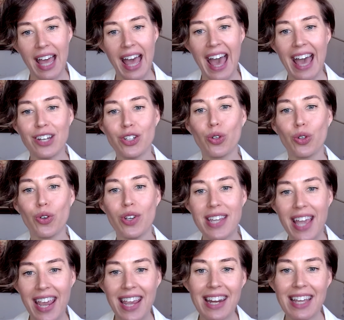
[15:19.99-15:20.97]
and
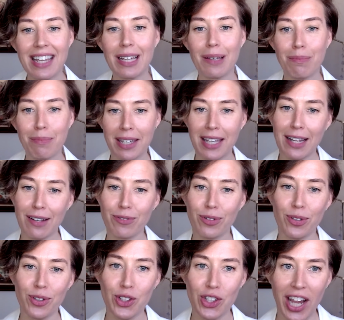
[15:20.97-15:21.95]
creating
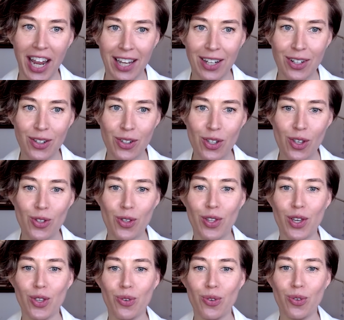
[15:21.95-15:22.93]
meaningful change so
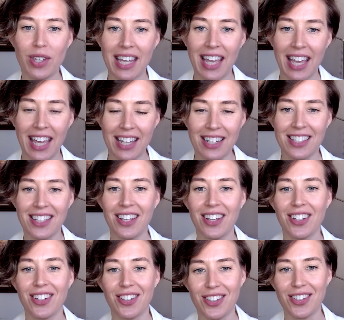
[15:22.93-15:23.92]
that you can hit
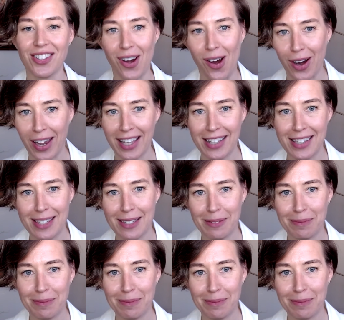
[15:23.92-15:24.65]
your targets.